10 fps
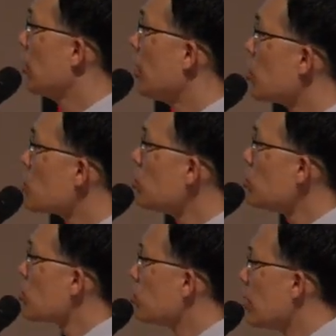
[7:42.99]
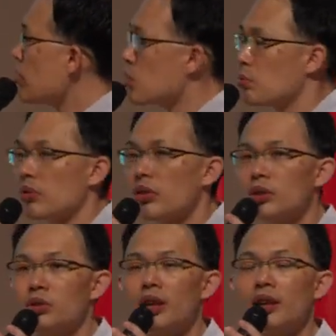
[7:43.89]
There are also students who prefer
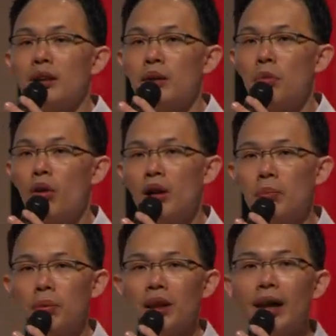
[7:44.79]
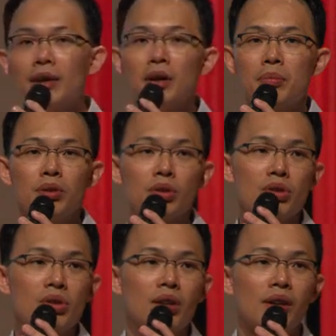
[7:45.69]
to take a more applied
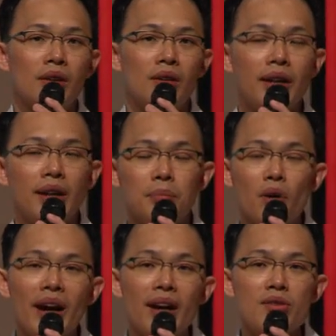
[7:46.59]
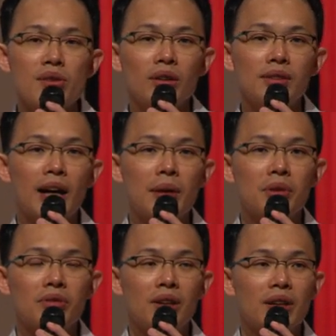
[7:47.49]
approach, right? A more hands-on
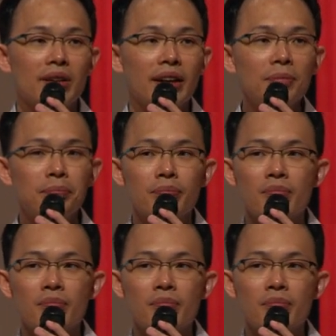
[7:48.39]
type of learning,